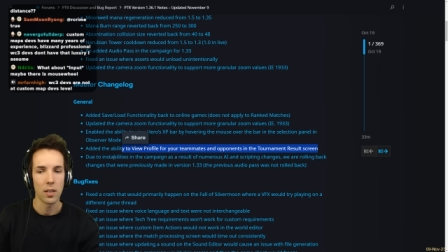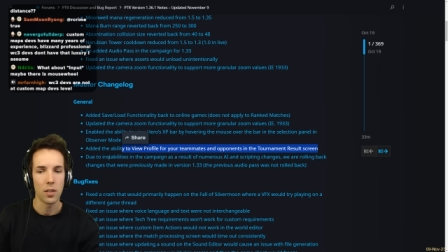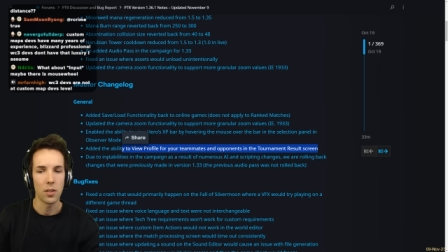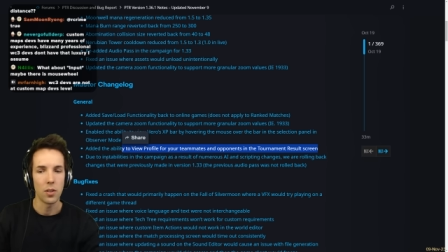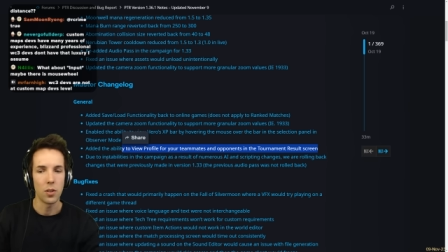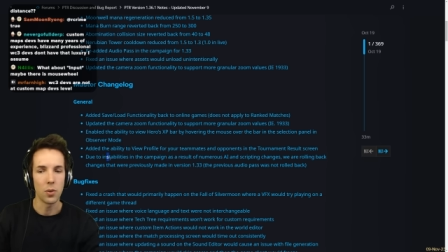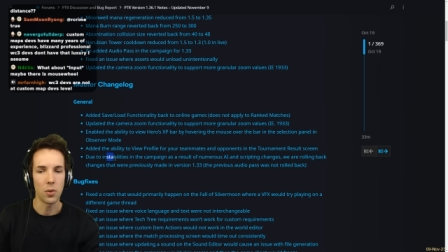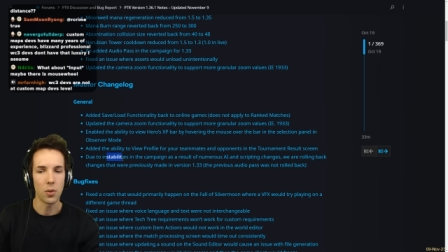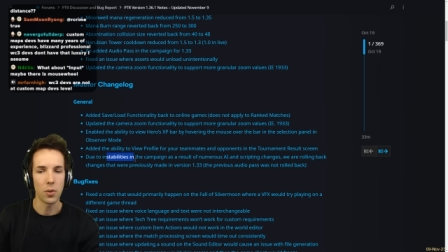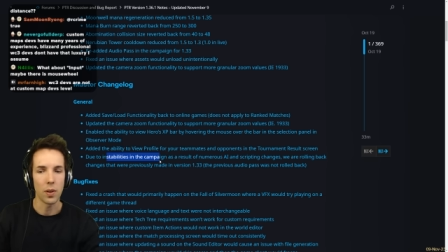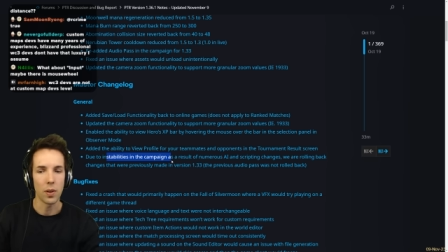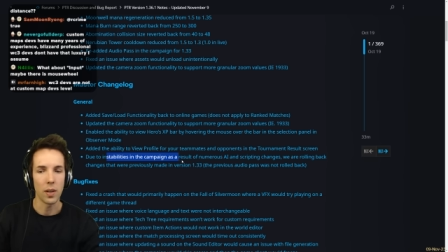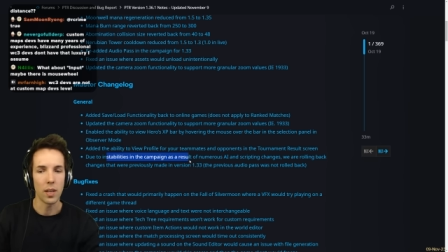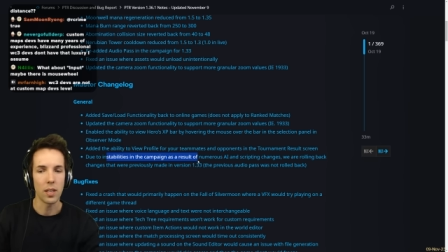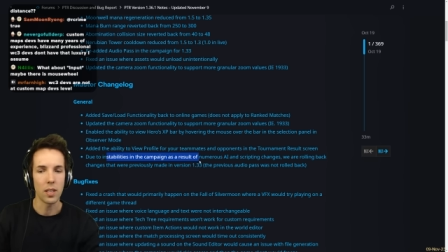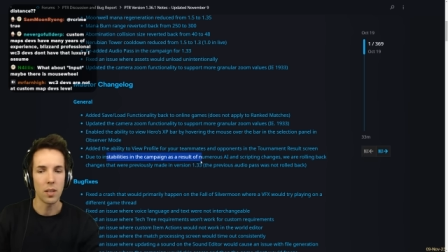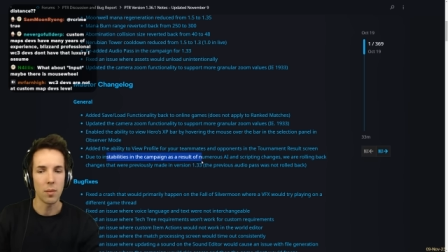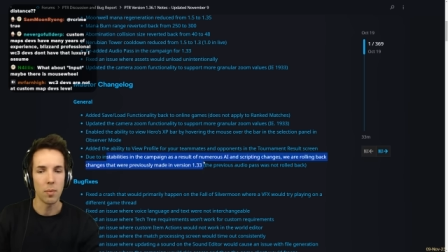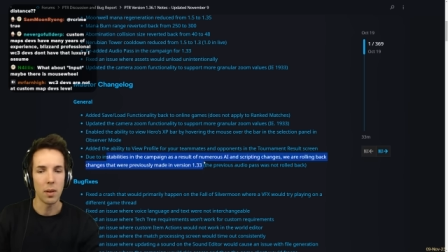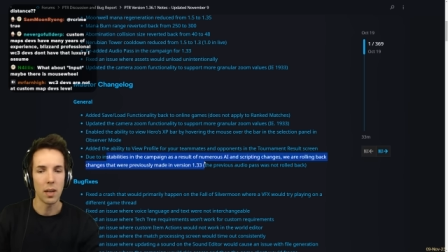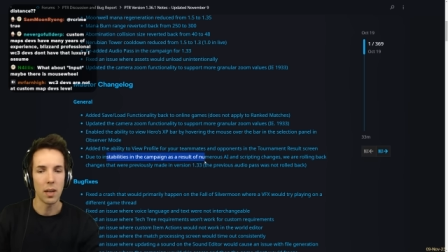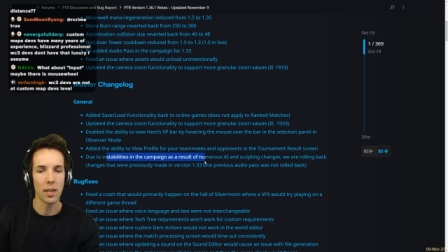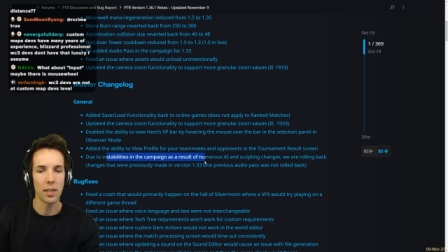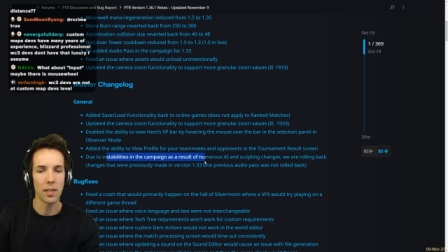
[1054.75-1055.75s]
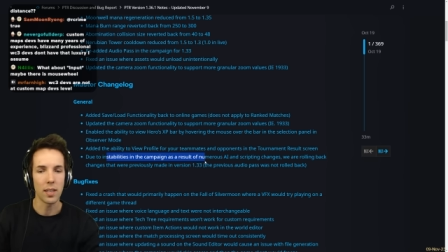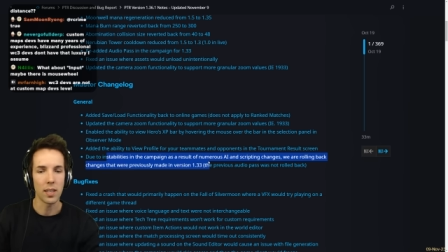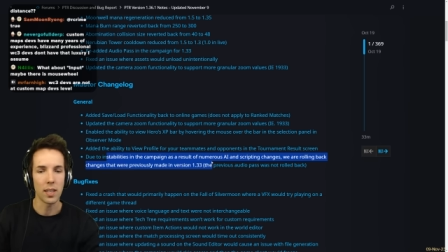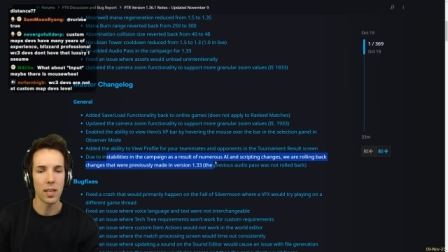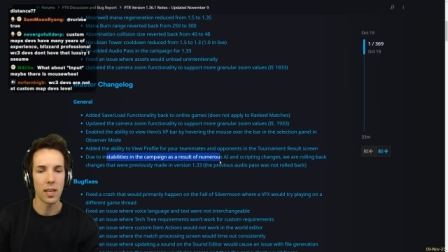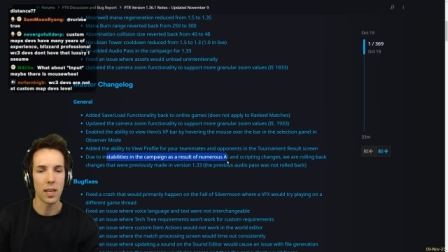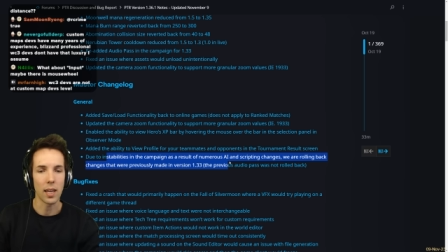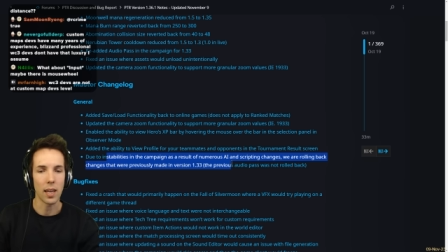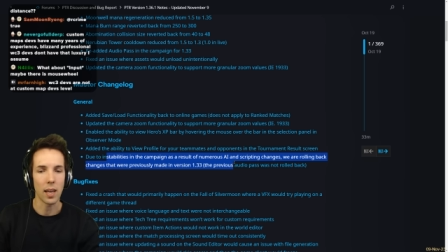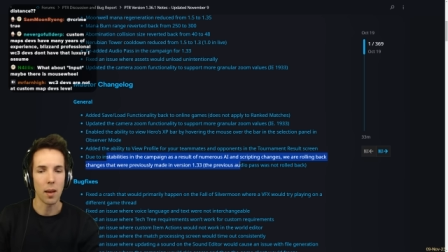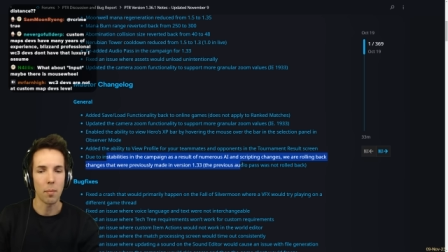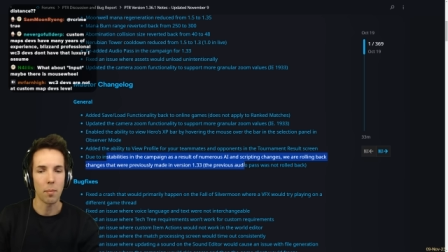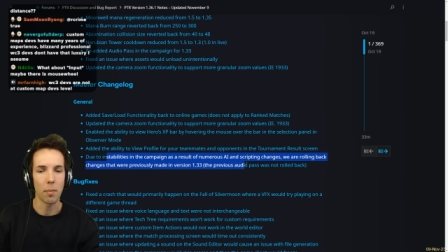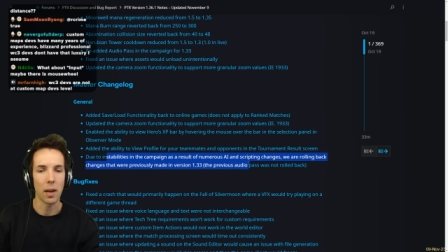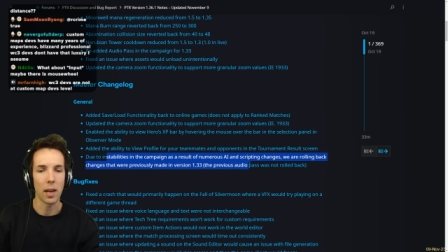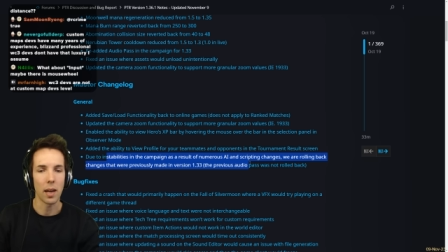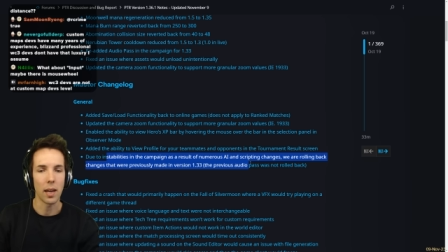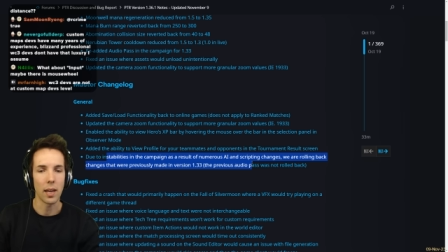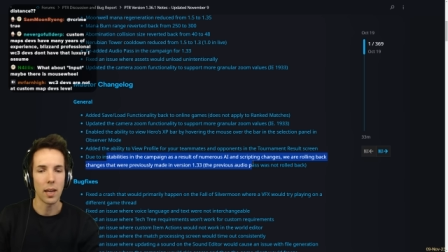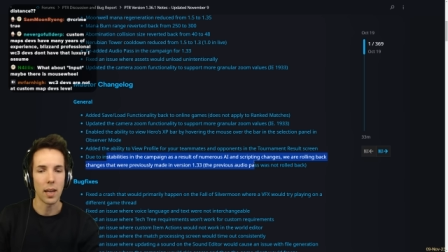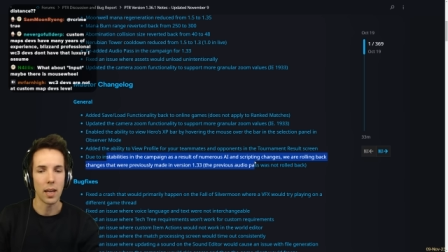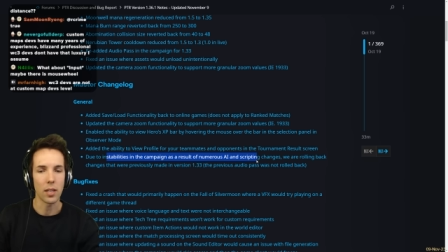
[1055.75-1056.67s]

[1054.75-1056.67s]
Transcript: due to instabilities in the campaign